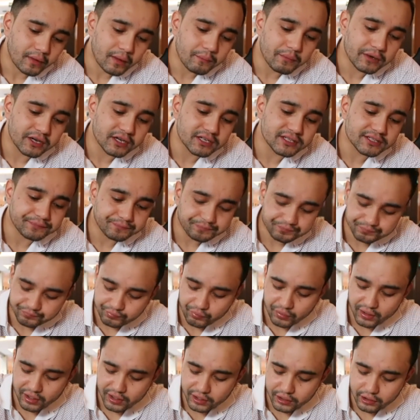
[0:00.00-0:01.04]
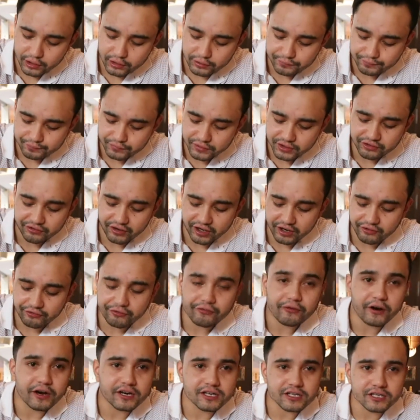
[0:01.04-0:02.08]
Because it's very
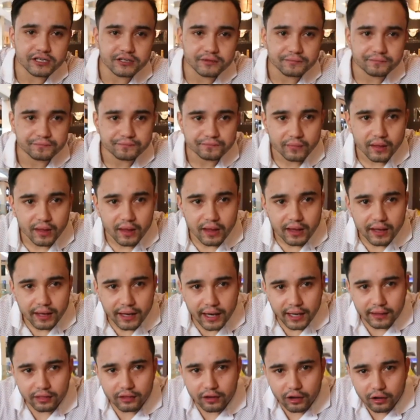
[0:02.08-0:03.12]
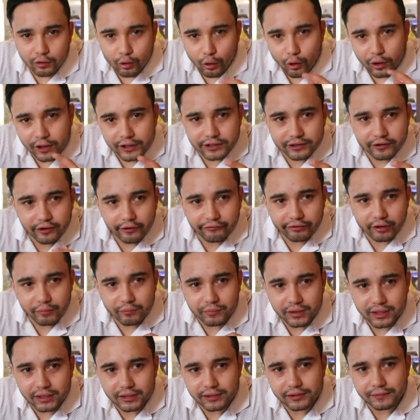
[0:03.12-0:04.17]
fresh and the quality of the
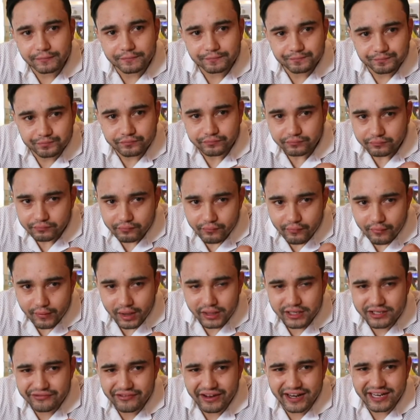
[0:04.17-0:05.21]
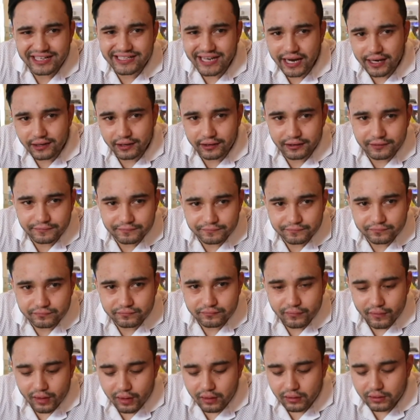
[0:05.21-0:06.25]
meat is very tender.
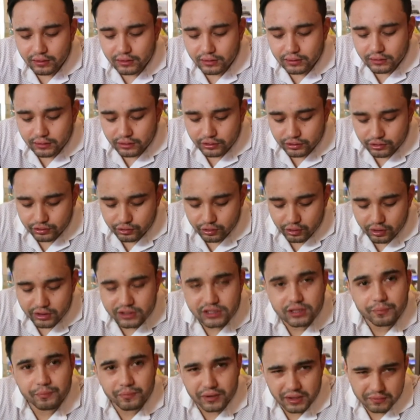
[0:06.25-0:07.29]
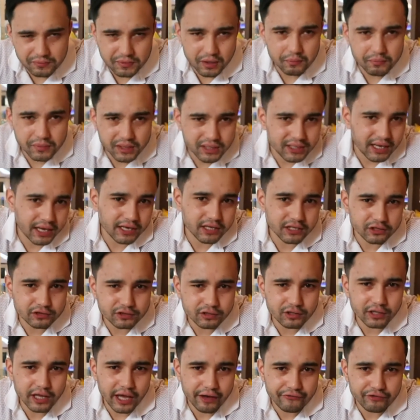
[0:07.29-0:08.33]
So it's a premium meat, I
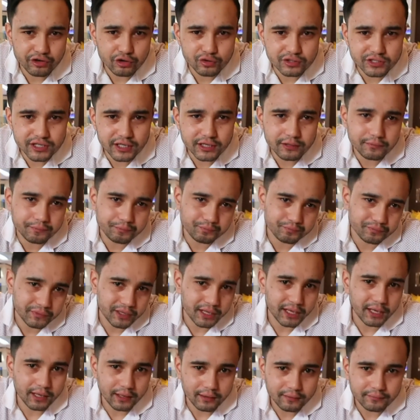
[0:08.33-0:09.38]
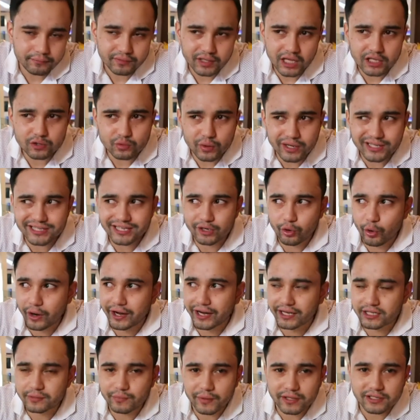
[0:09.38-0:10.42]
think, so they have used it. That's why it's
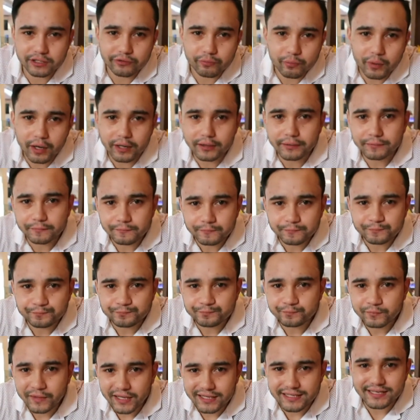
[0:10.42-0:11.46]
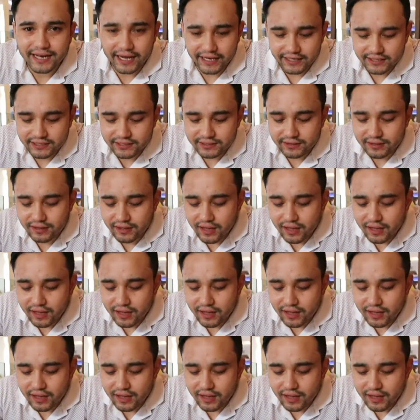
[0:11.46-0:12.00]
quite expensive, but it's nice.